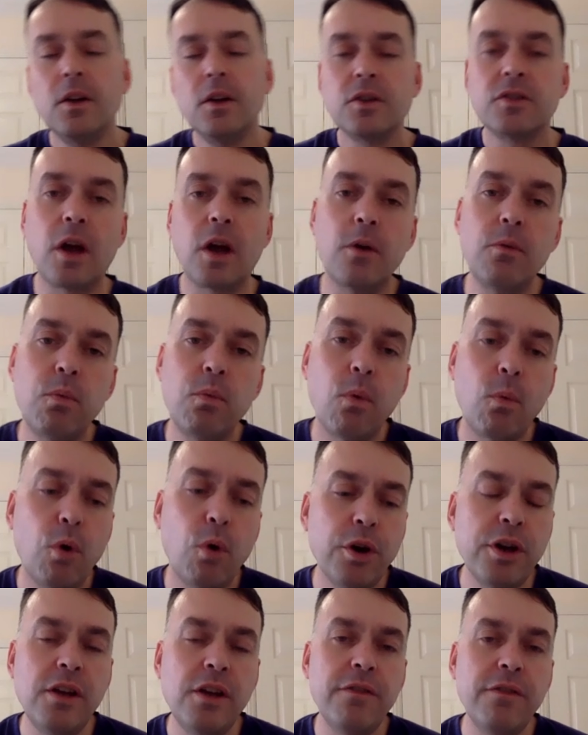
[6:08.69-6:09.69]
So,
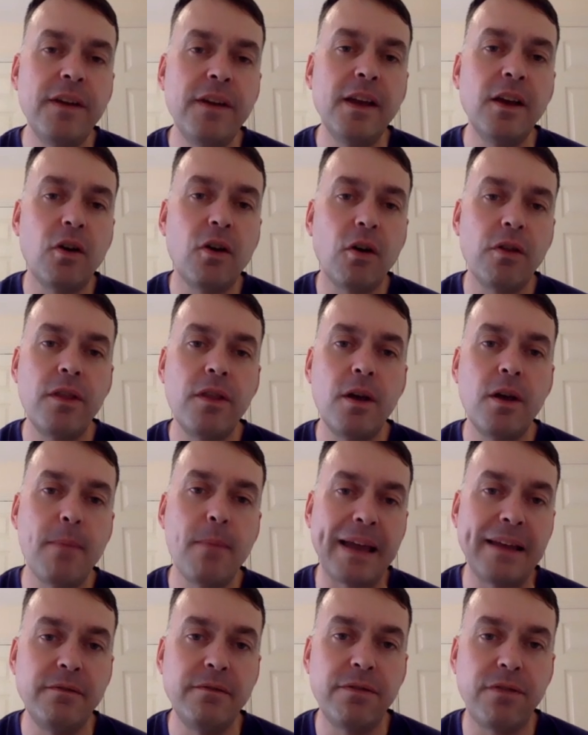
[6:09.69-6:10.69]
what do you think on the
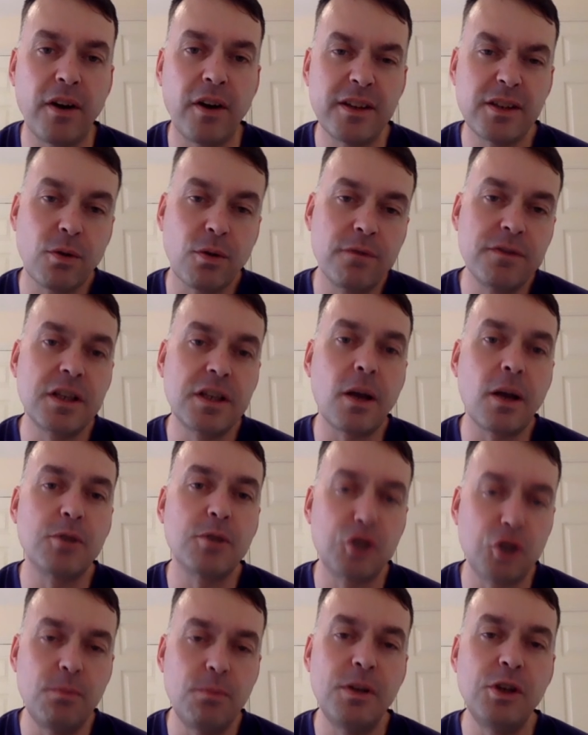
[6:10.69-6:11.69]
main fight? So, obviously, I'm
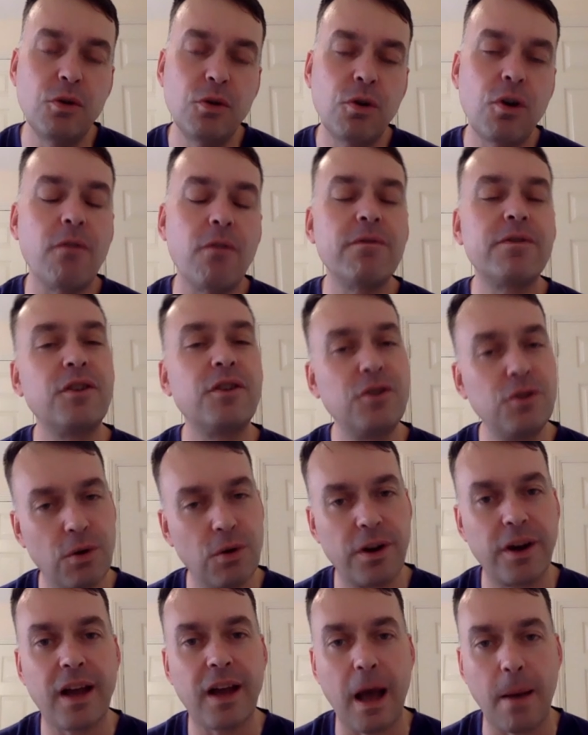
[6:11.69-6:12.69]
assuming you're confident you're
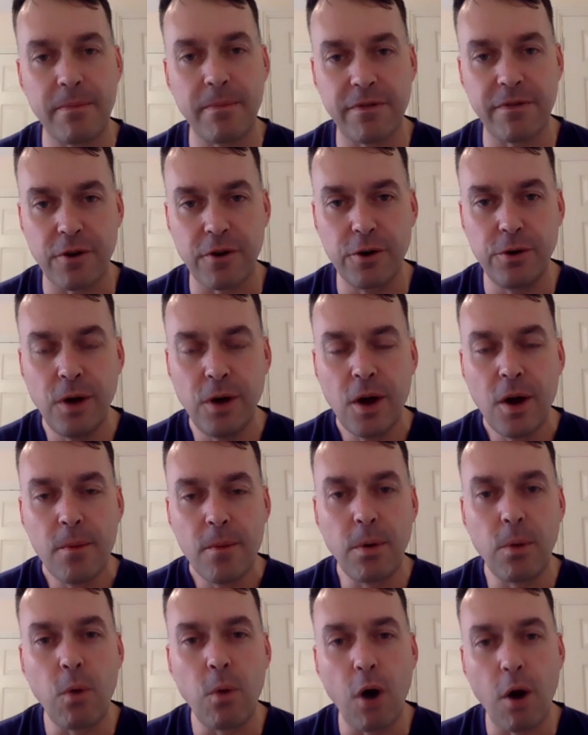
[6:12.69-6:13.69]
going to come through,
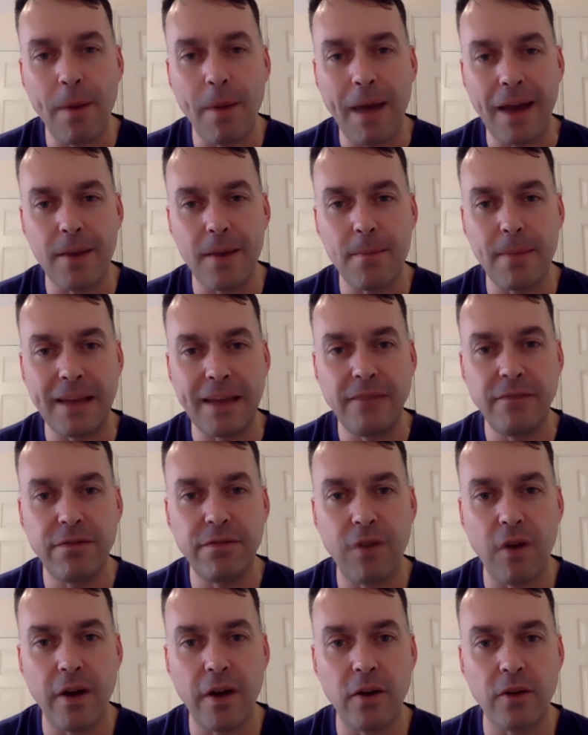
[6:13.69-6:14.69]
but what about the main
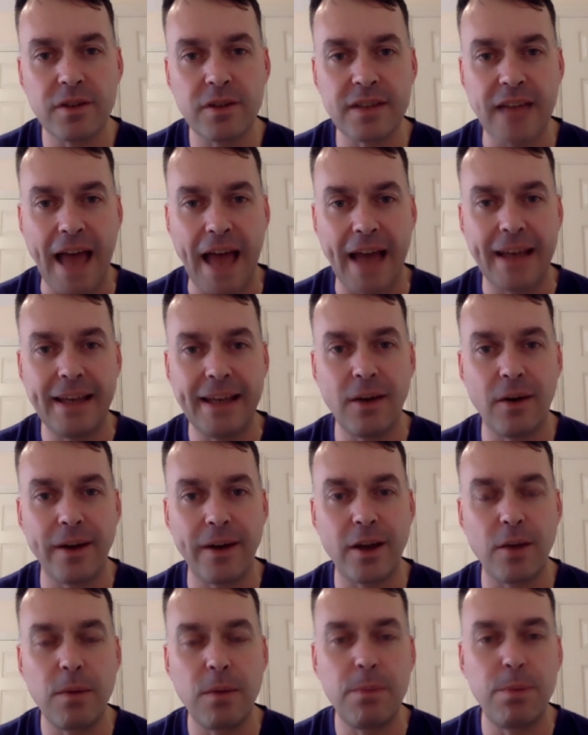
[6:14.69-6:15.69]
fight on Saturday
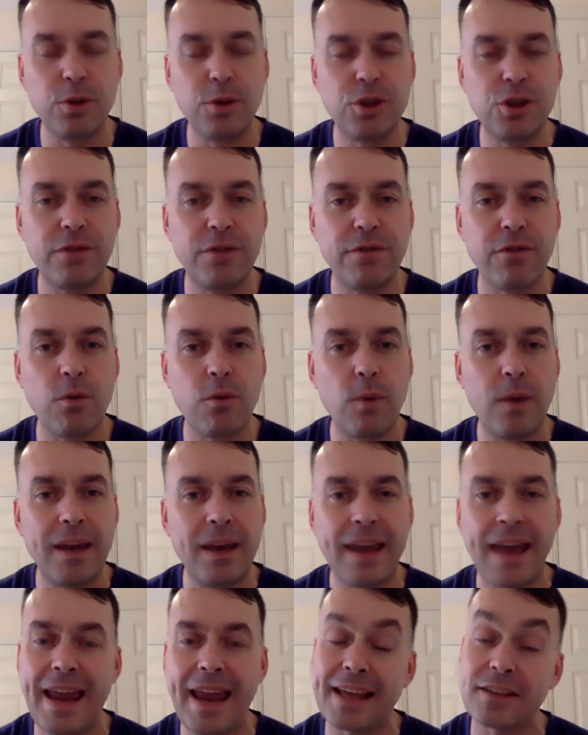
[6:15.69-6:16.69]
night? Can we push you for a winner there?